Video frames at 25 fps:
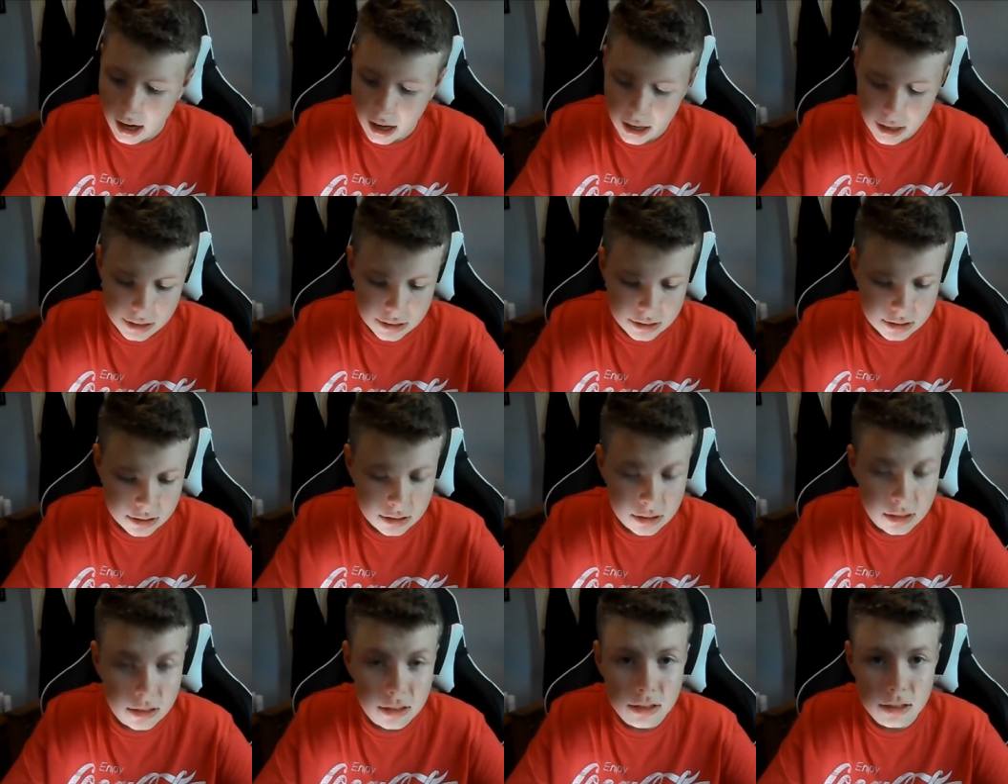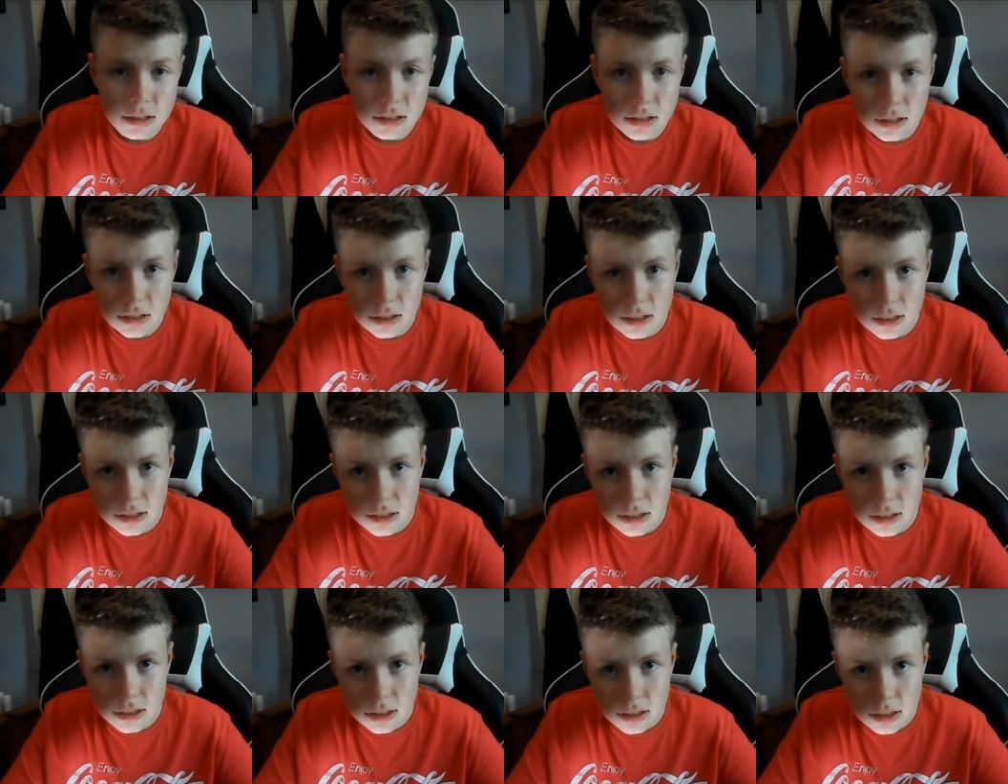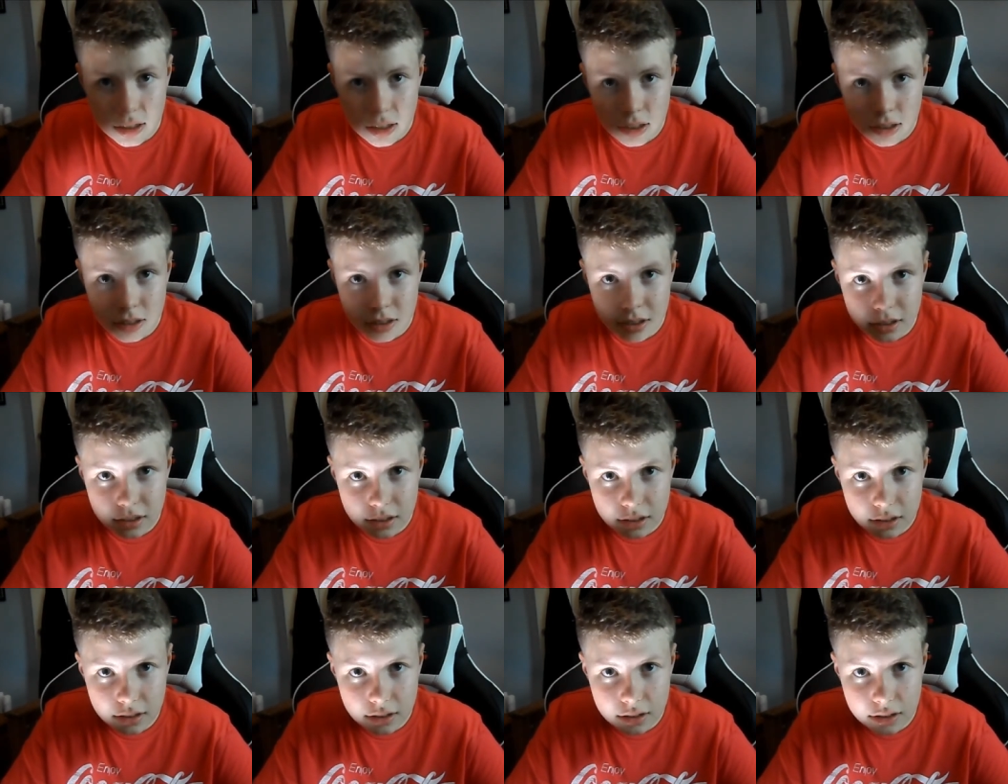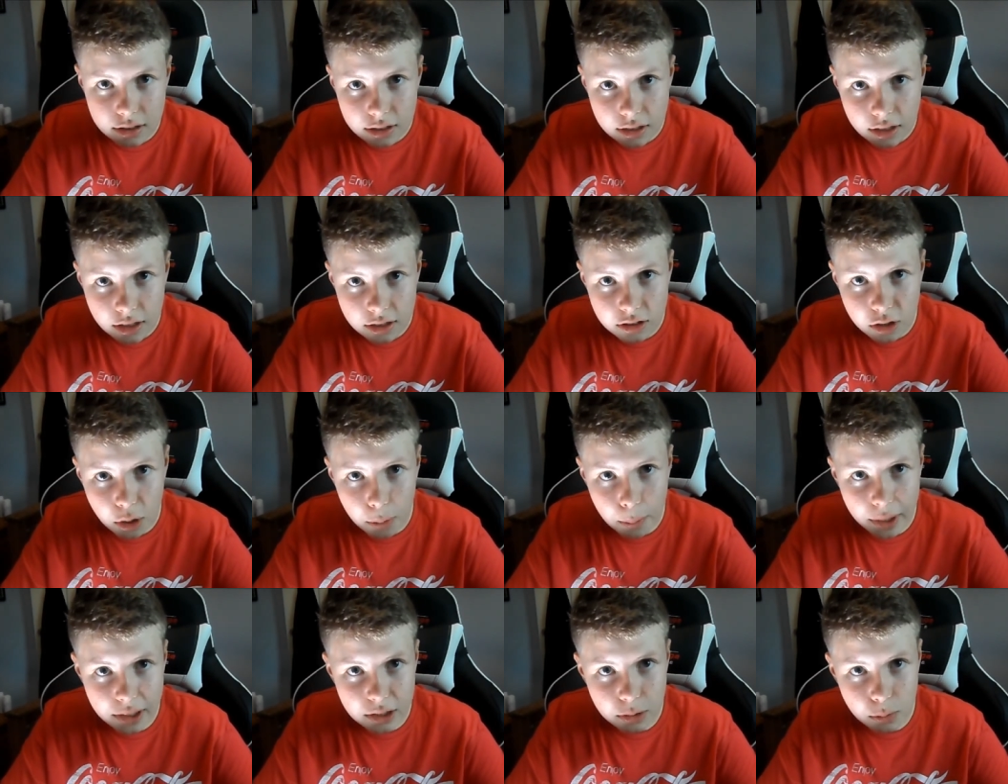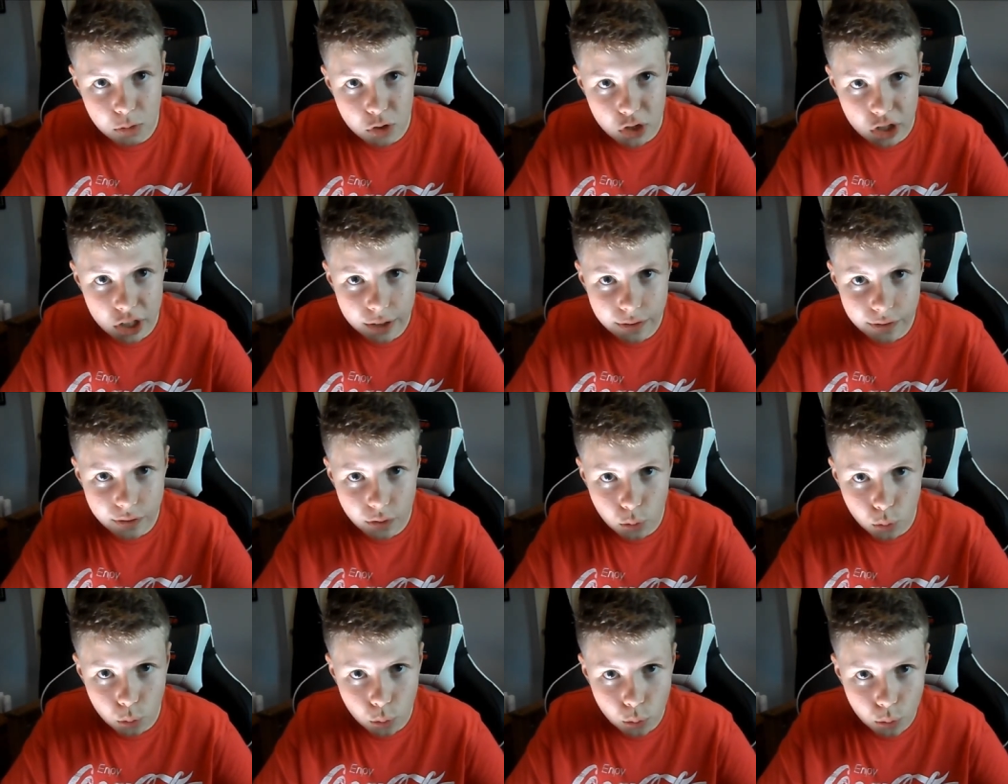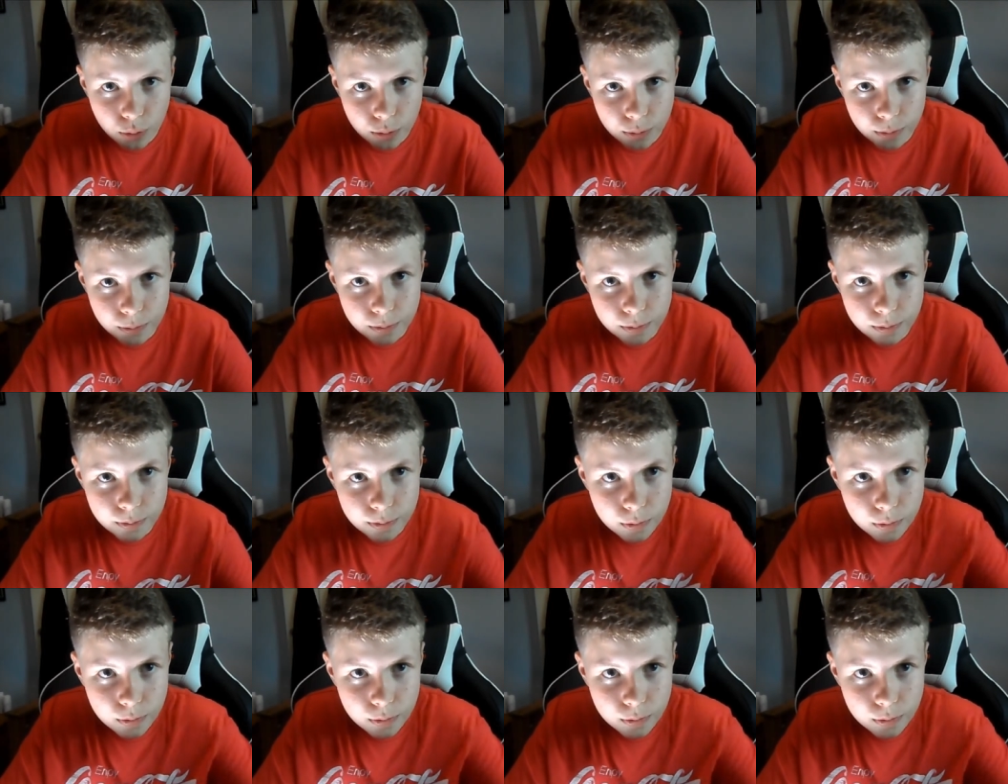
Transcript: and let's let's go make some G Fuel.